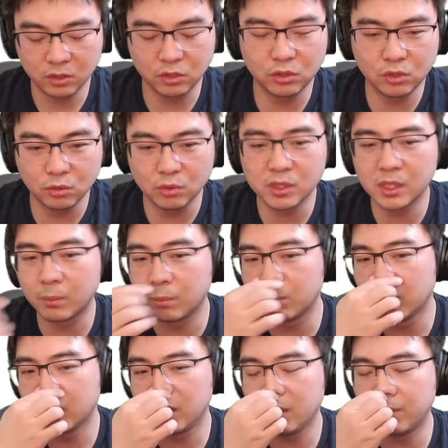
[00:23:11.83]
To do some
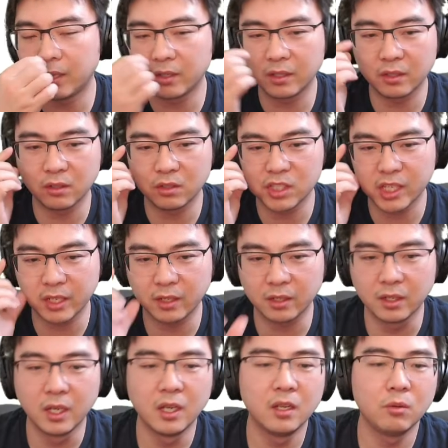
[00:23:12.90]
debugging or checking,